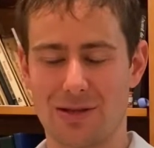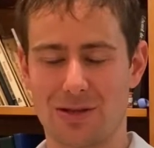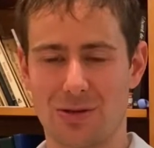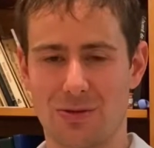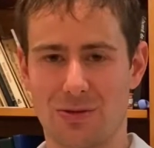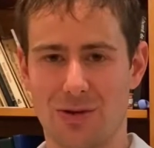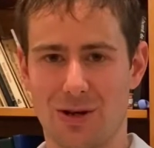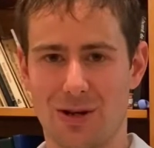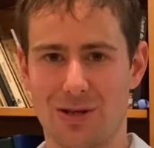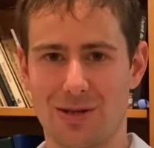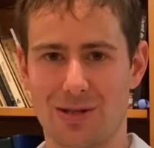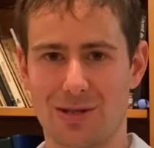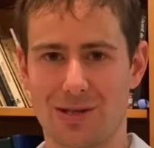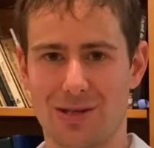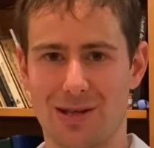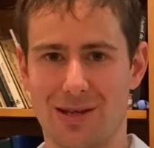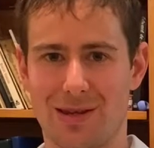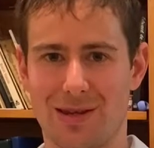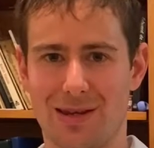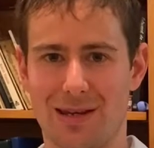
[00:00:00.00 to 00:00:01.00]
you'll notice
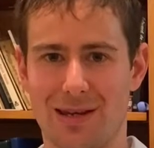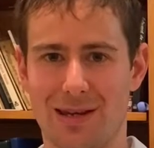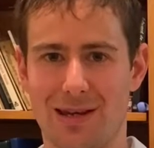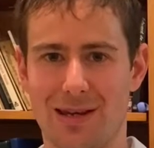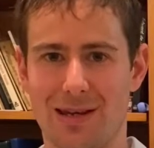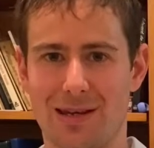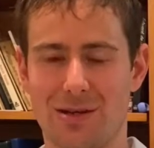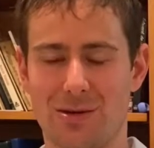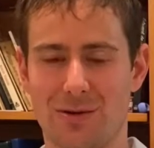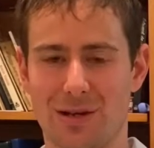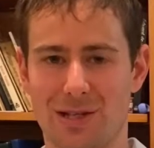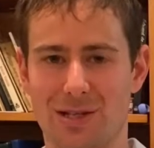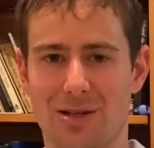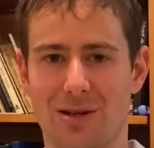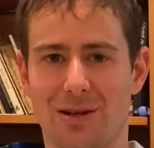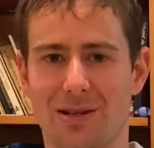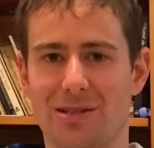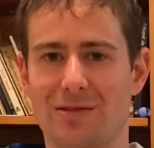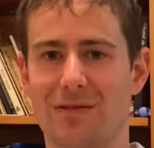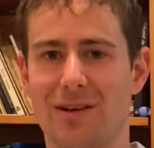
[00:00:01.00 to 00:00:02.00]
that the US
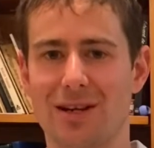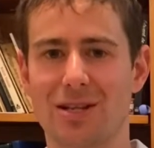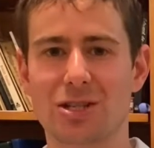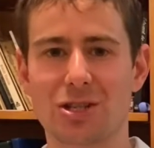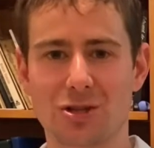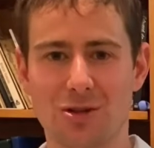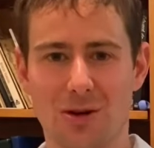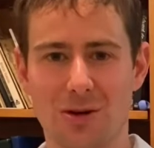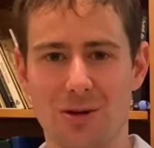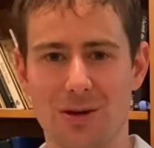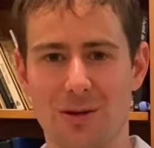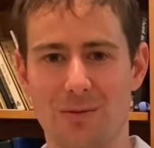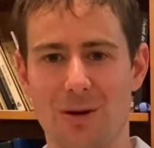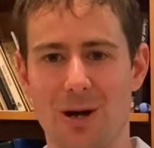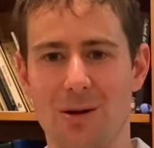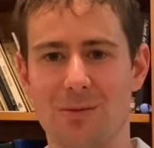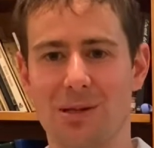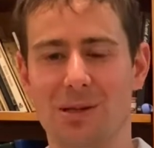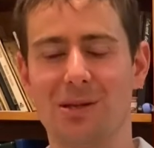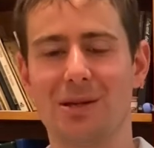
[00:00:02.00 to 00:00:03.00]
dollar is very strong at the
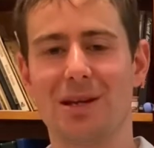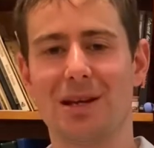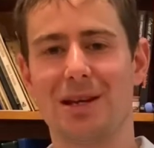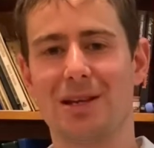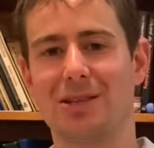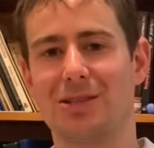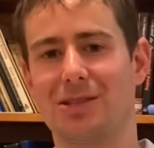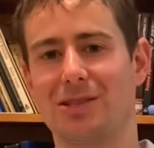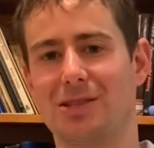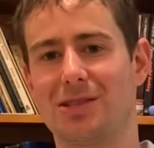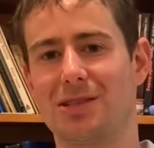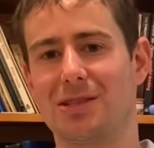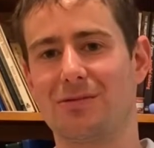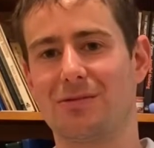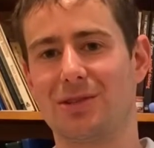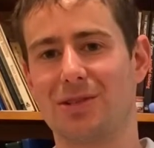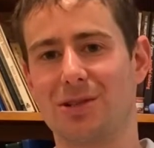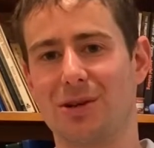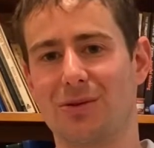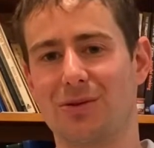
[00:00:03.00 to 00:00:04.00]
moment. So this is
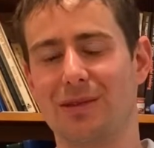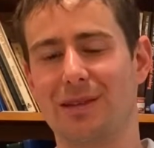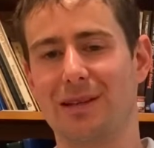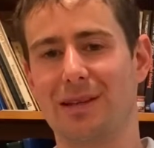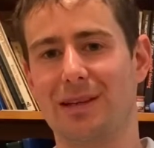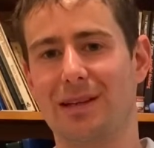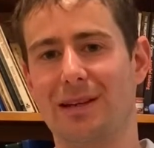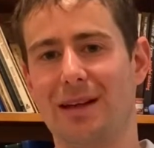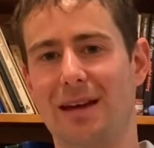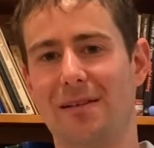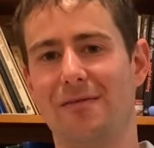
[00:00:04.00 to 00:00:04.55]
resulting in a